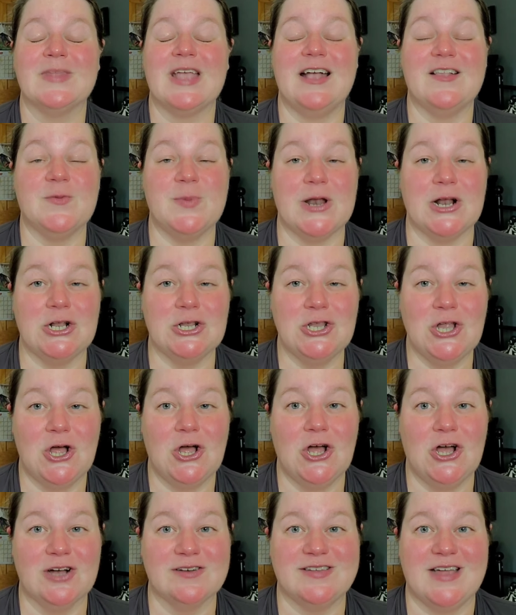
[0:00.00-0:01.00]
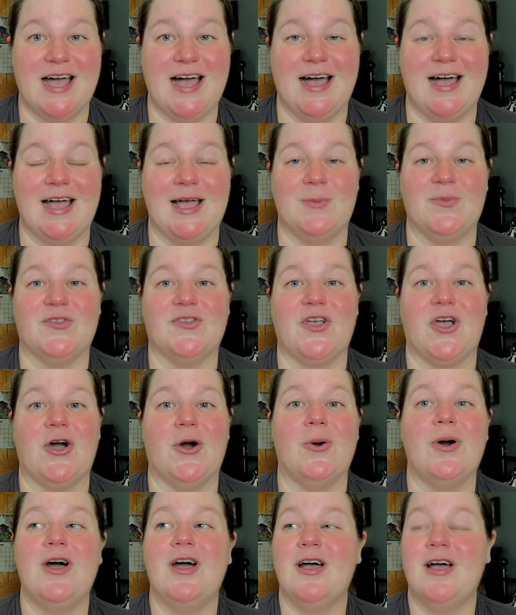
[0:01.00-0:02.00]
It's been a long time.
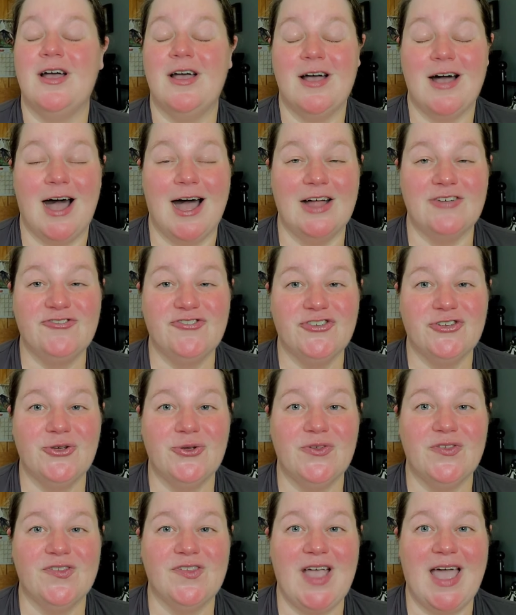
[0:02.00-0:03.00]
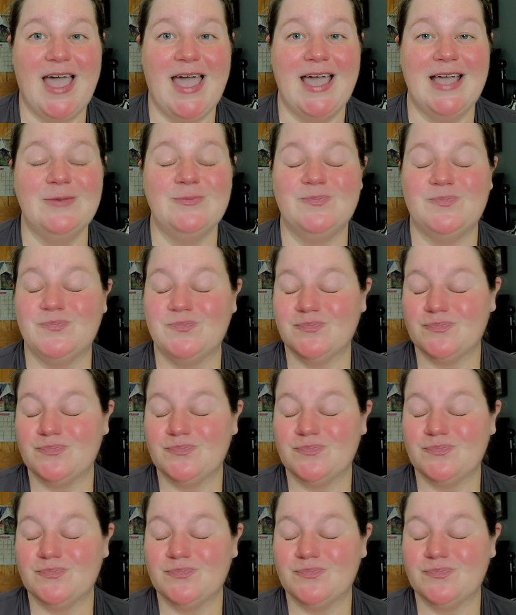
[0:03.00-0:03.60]
So on Tuesday,